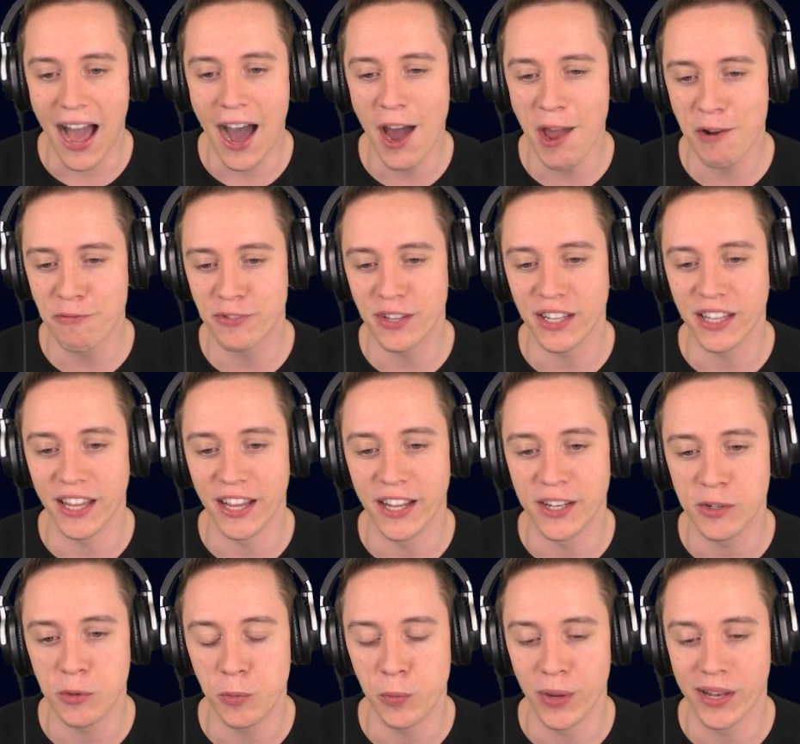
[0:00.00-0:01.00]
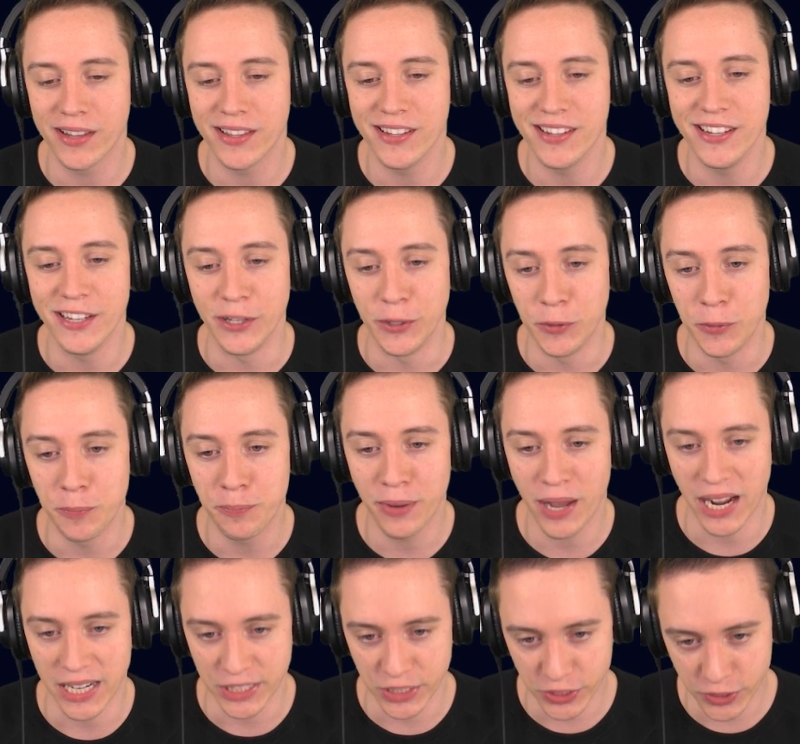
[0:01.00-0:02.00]
out of the gate with the new
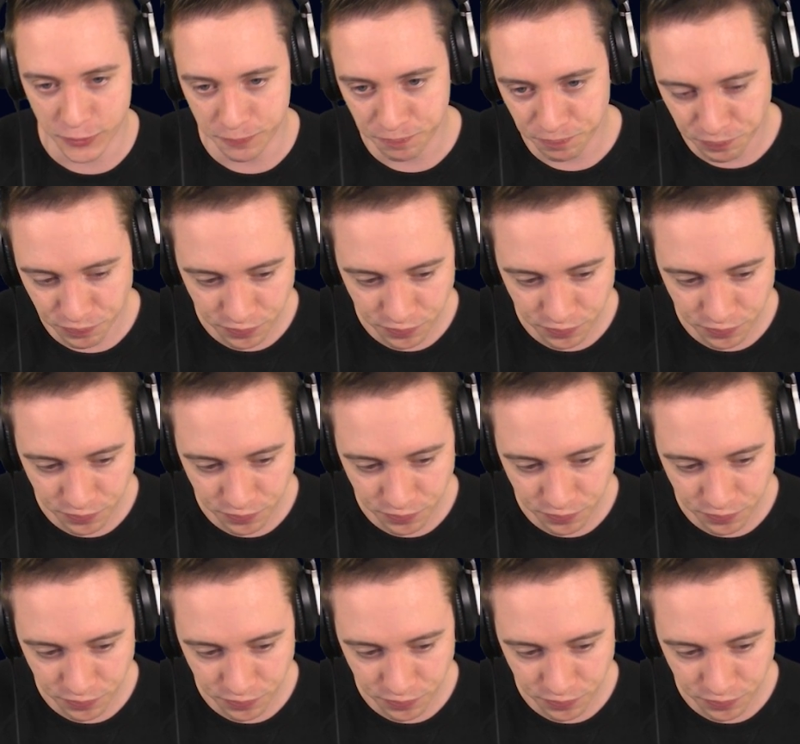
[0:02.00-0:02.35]
patch.